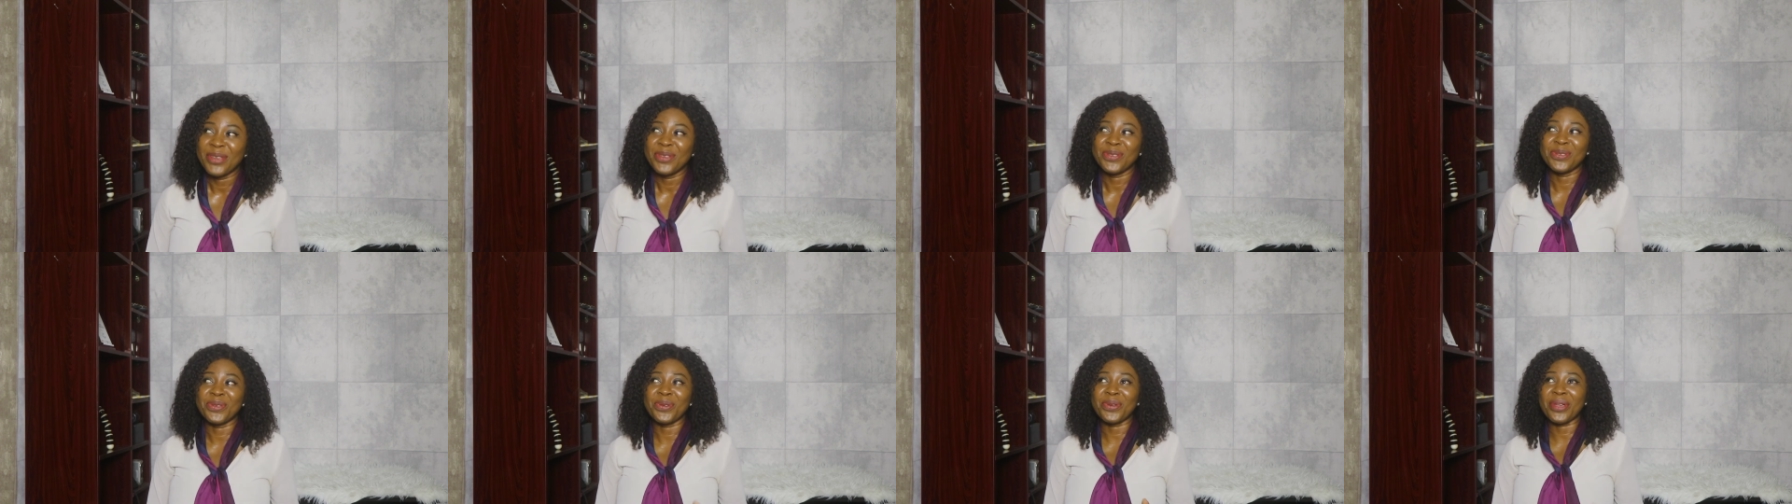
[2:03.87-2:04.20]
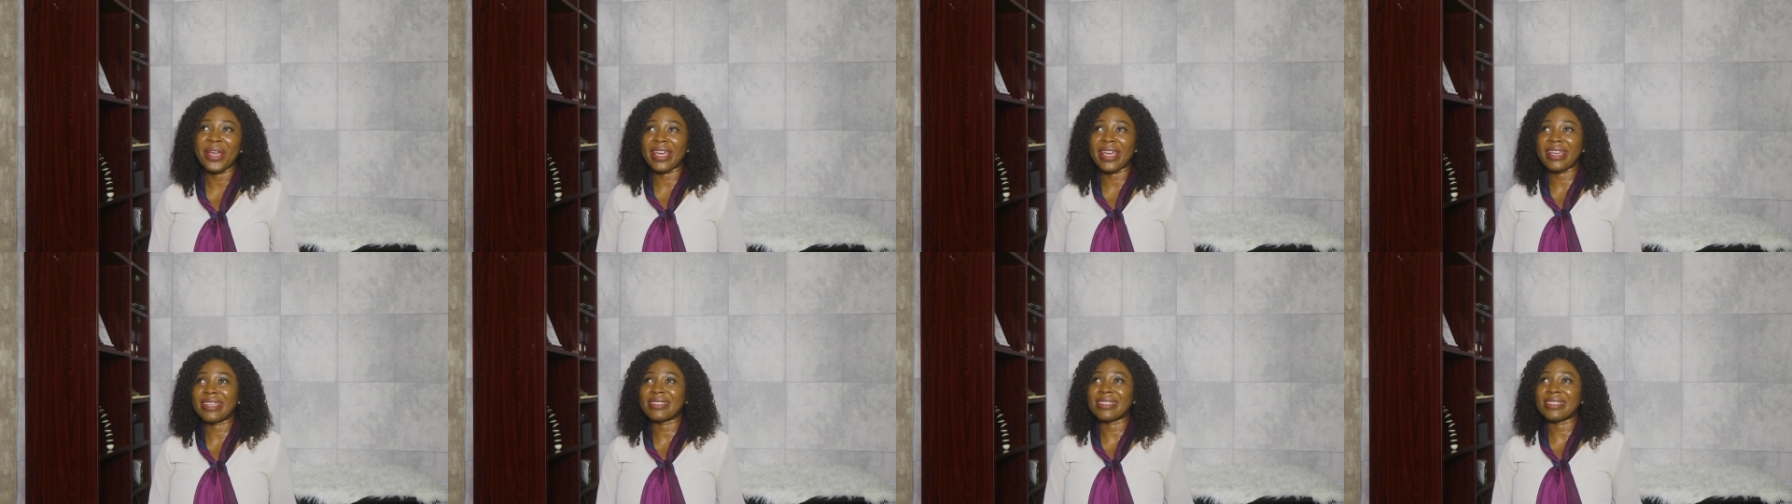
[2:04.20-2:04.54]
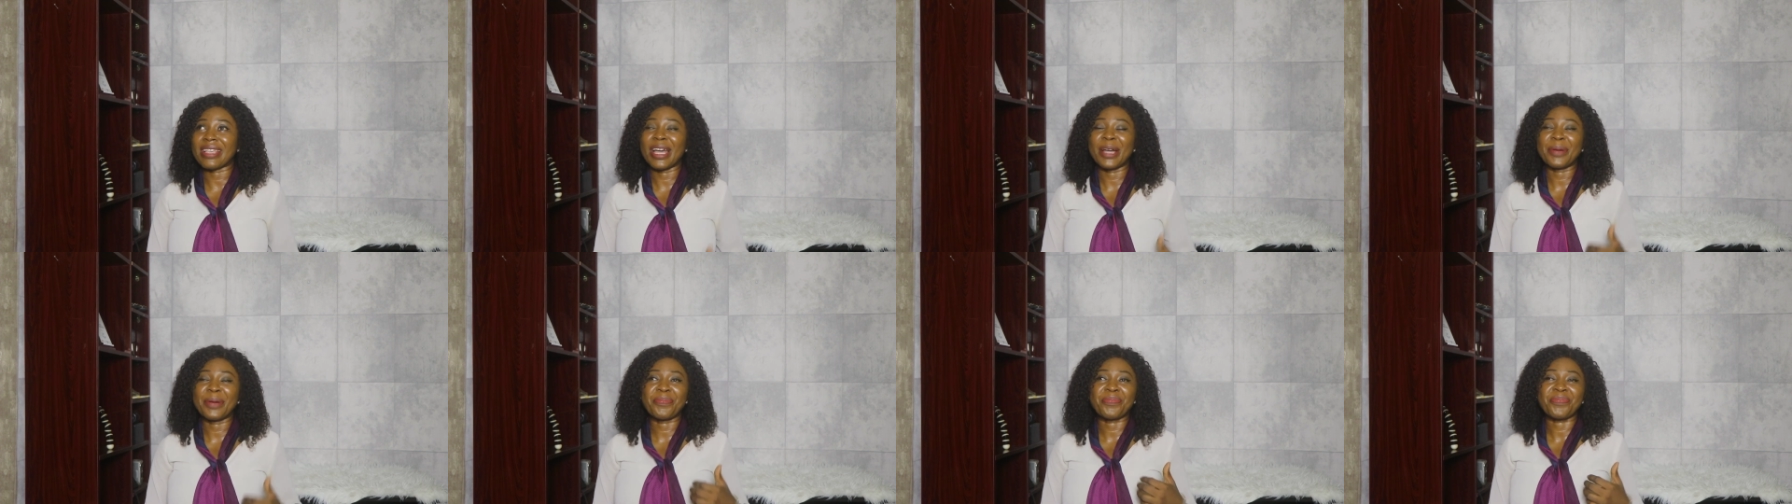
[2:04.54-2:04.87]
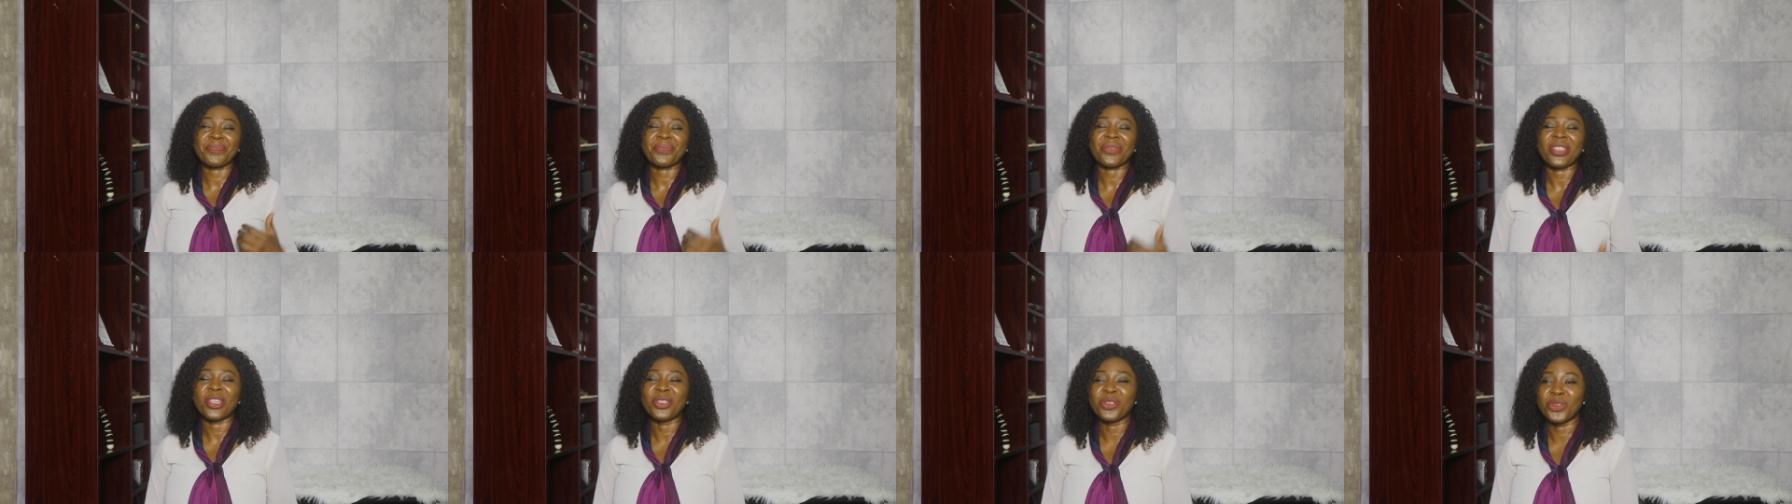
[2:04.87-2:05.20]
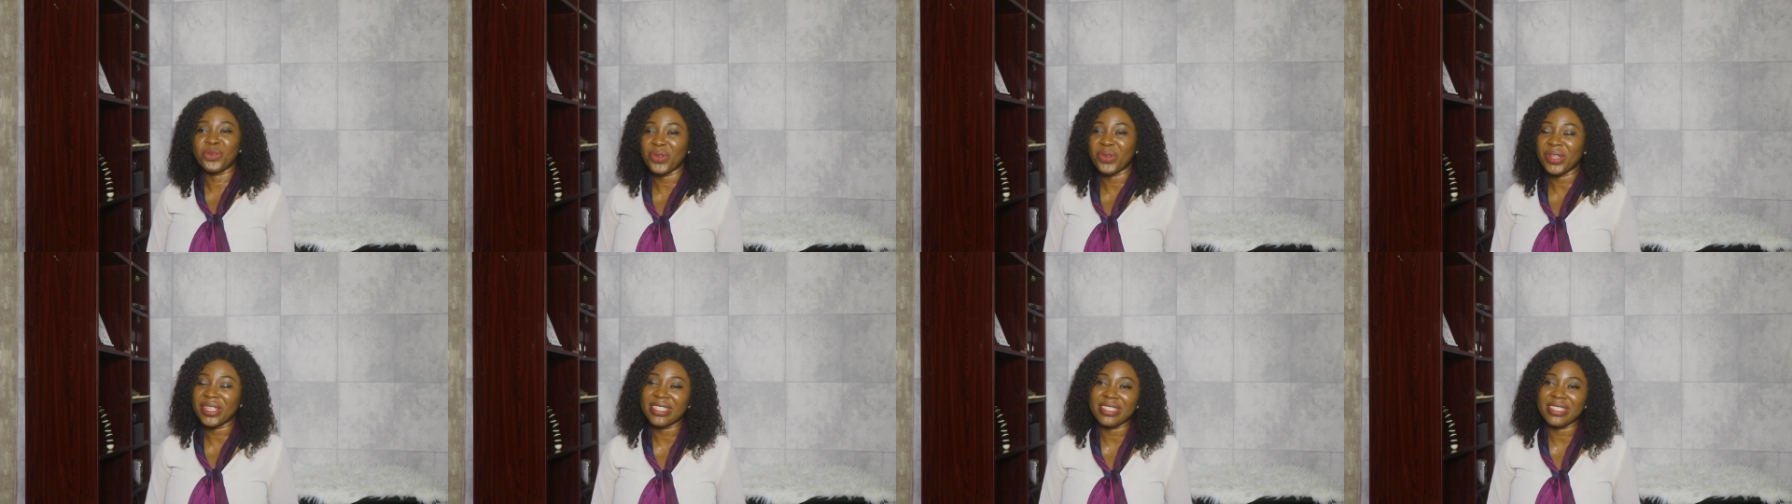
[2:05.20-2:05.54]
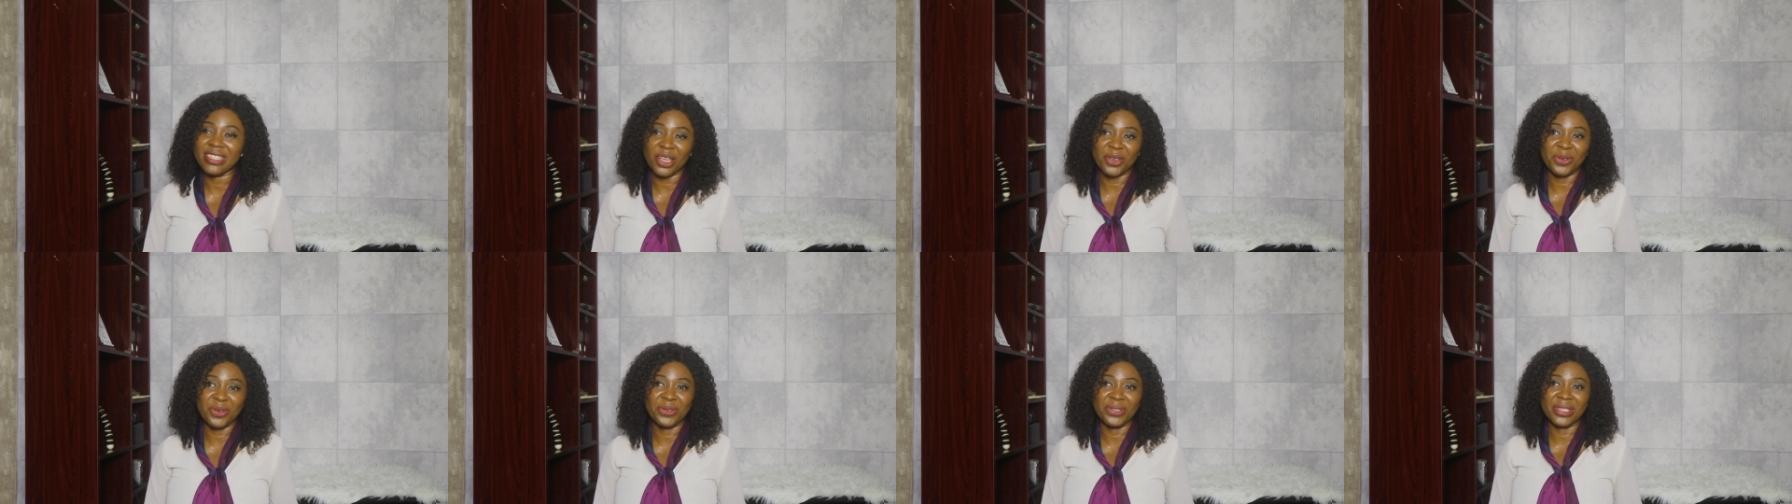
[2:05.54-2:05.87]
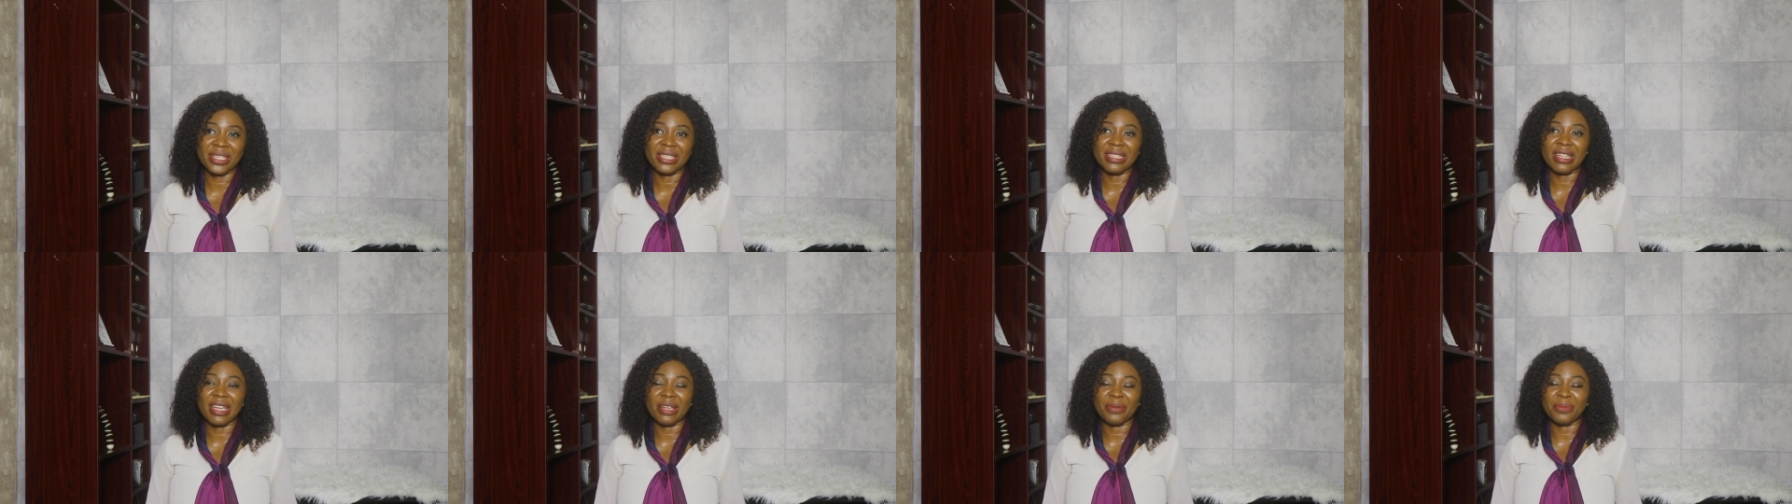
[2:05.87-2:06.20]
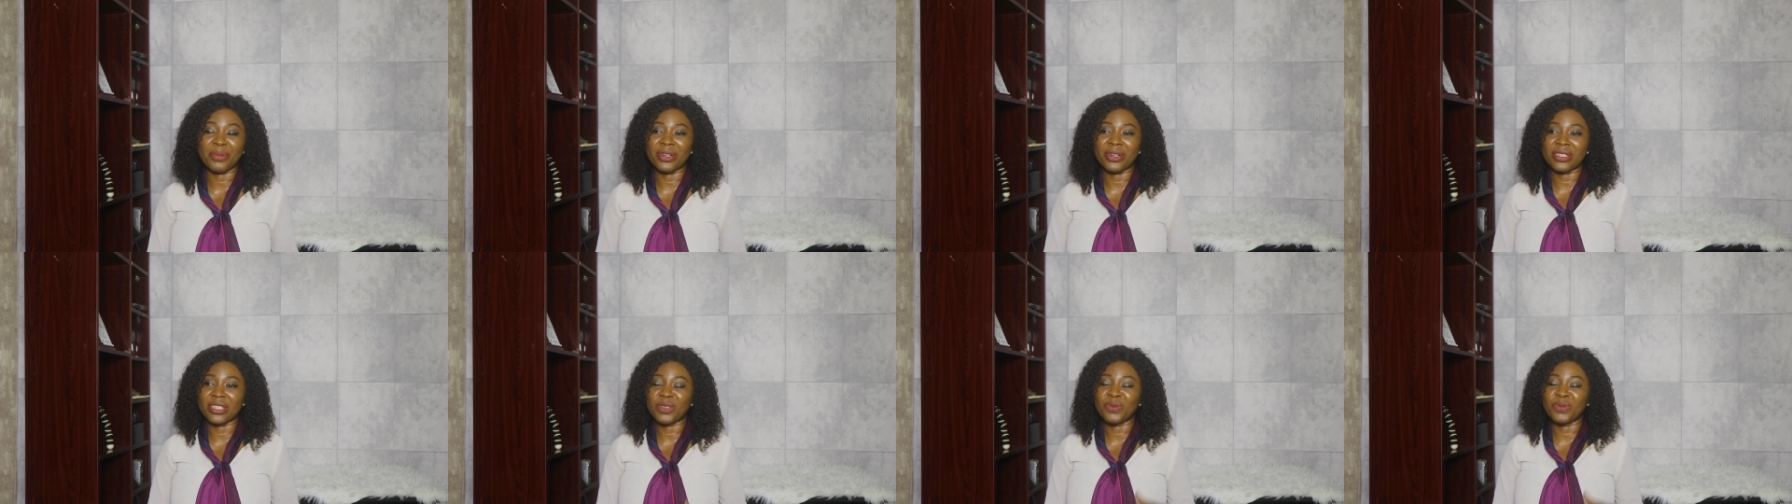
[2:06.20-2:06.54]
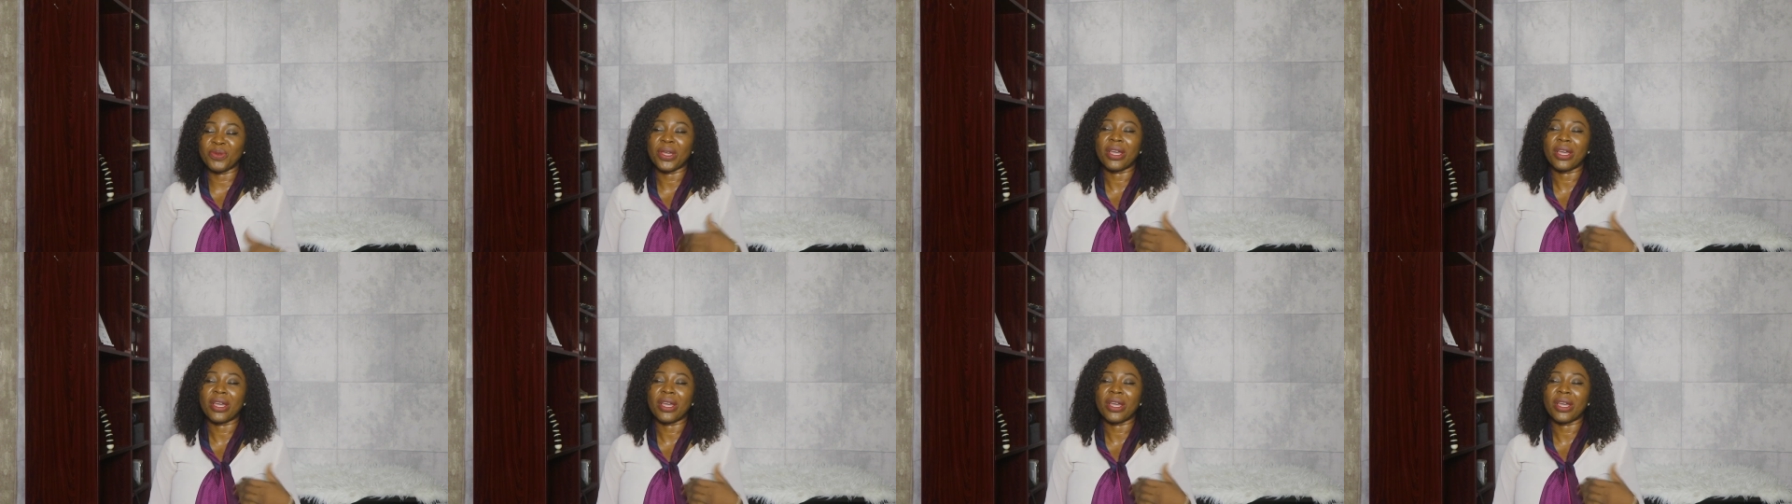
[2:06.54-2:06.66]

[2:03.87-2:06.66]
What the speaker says: So guys, during the jacuzzi night party,